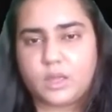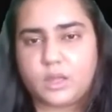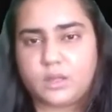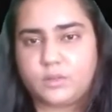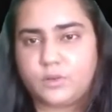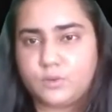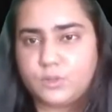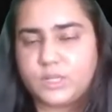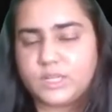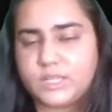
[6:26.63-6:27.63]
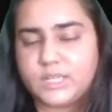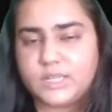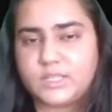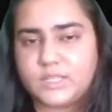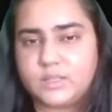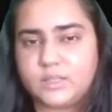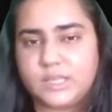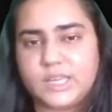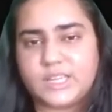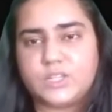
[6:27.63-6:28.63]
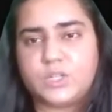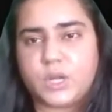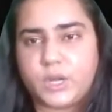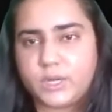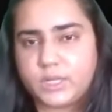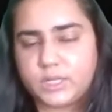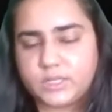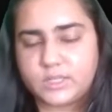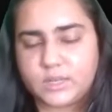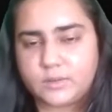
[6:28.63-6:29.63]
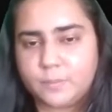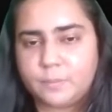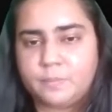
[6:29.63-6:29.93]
Uh, the root contains the entire data set.